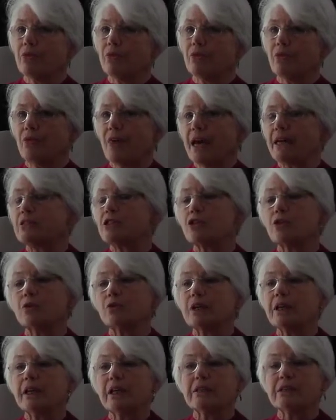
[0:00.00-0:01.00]
That's
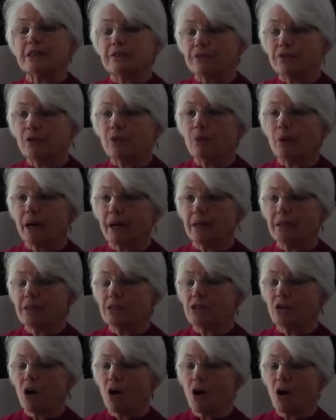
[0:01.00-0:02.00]
looking at different
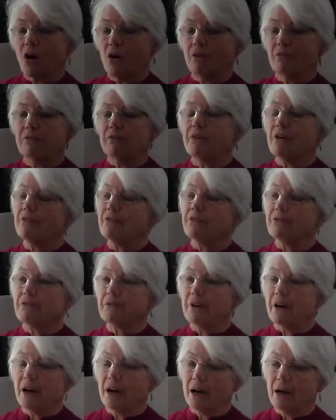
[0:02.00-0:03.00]
ways of
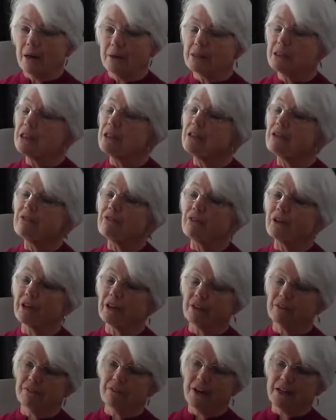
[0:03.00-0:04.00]
delivering
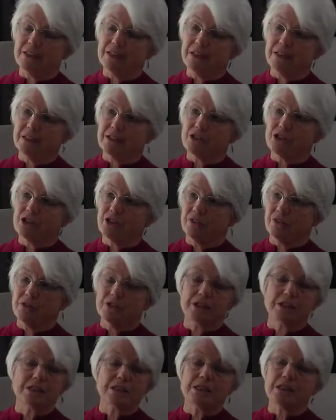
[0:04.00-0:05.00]
and funding
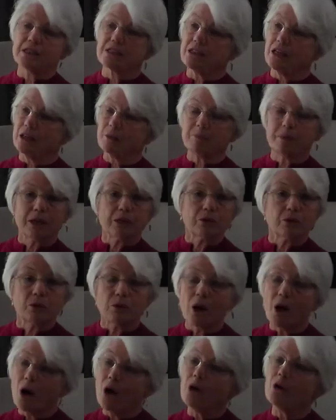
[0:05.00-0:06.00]
services, things like medical
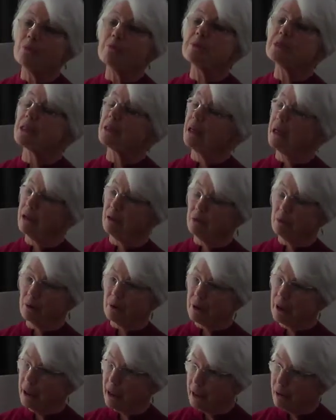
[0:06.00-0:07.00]
homes, accountable
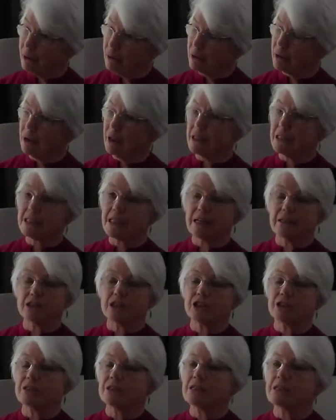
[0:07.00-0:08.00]
care
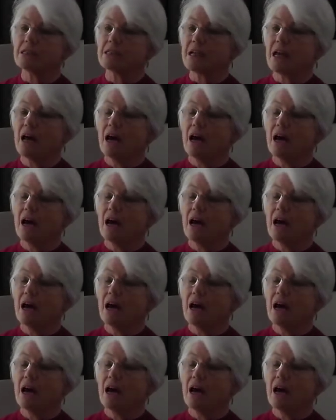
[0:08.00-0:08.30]
organisations,